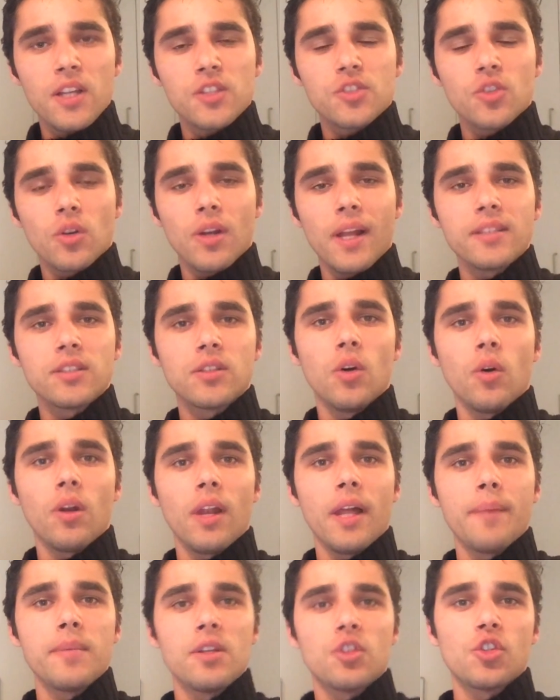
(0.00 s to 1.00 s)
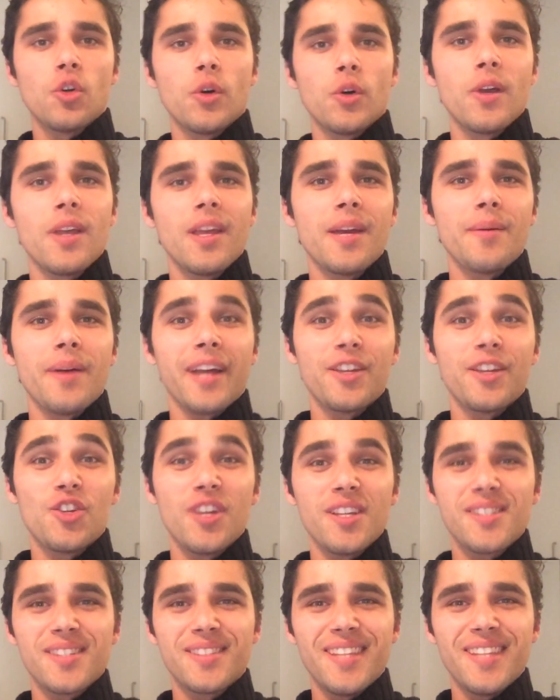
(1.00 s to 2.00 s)
So let's go. Let me show you here. I
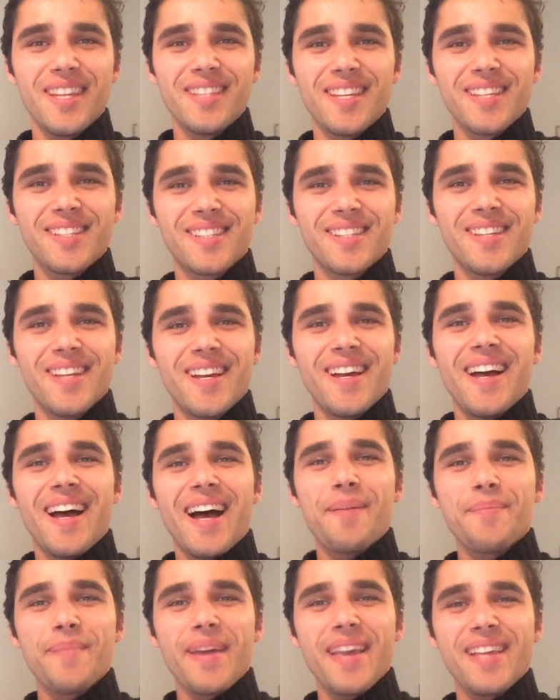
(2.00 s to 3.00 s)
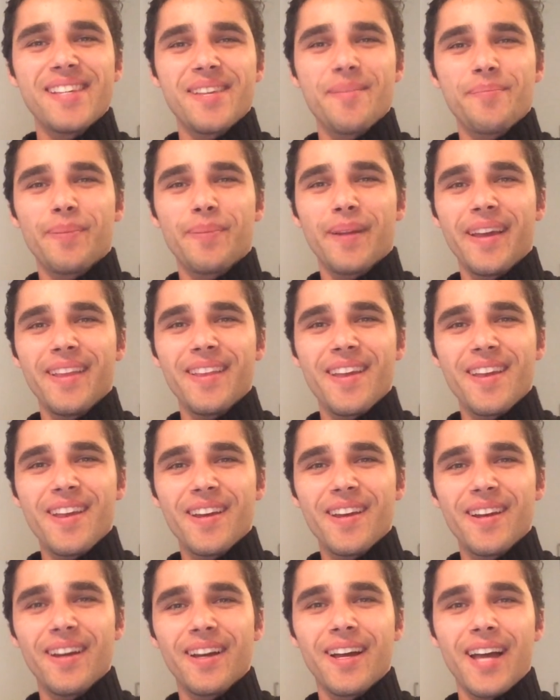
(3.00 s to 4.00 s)
just did this amazing plate
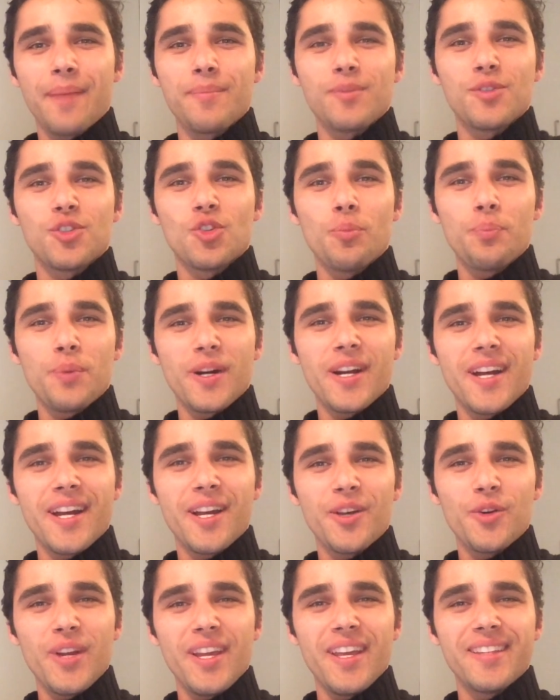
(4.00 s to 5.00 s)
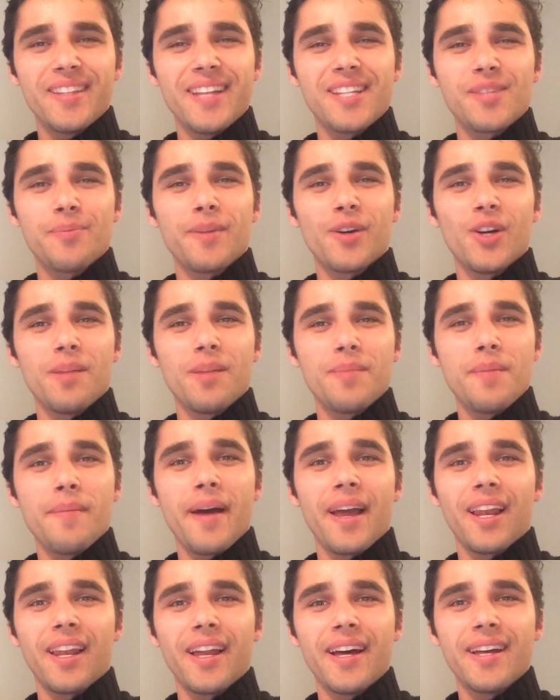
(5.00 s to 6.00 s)
here. I'm super hungry. That's gonna be
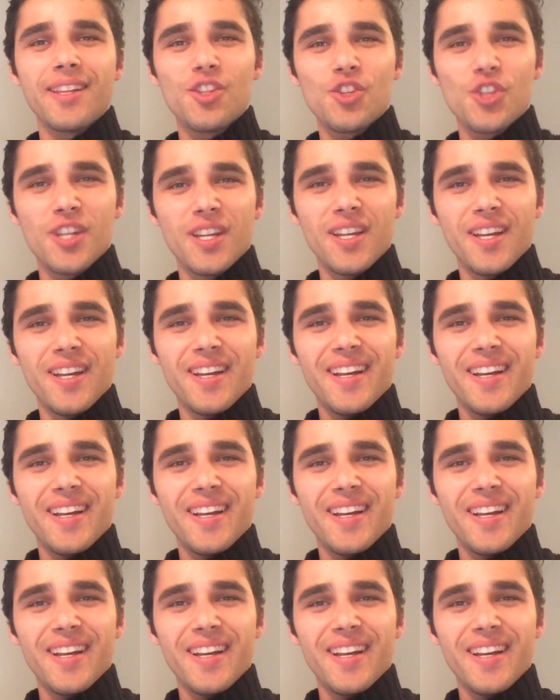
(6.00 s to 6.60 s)
my lunch.